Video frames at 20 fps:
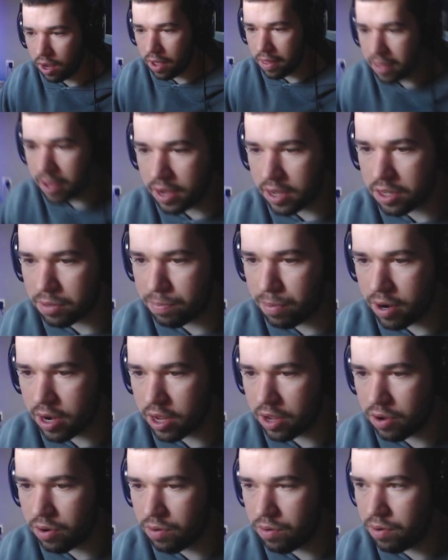think it's pretty
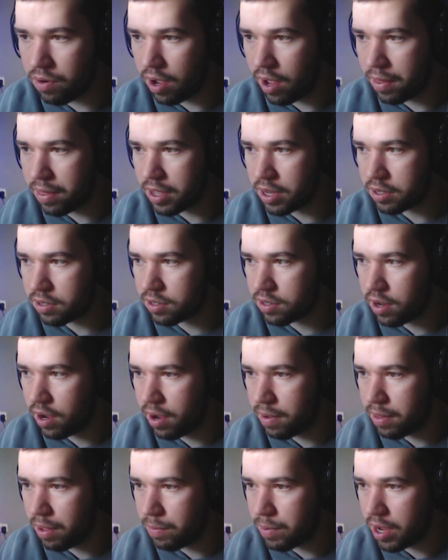cool. I think it's
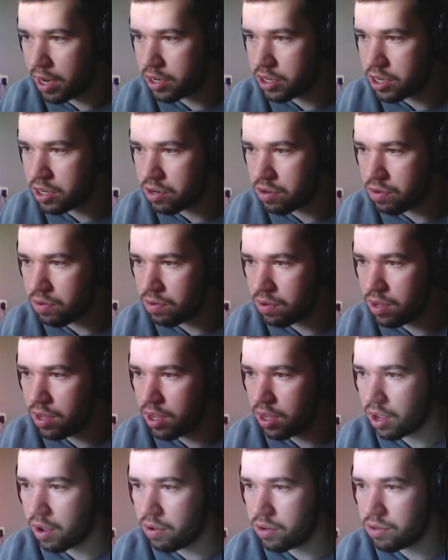time that we actually do
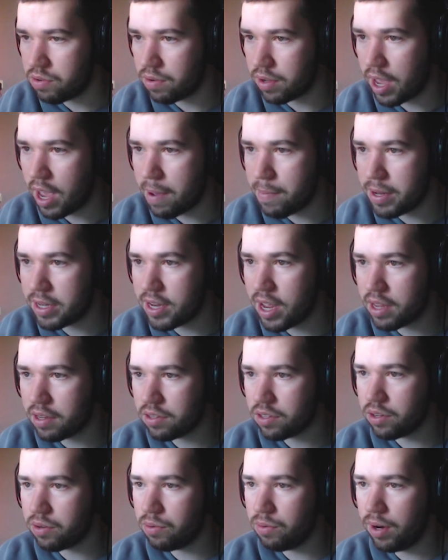go into a game and test it all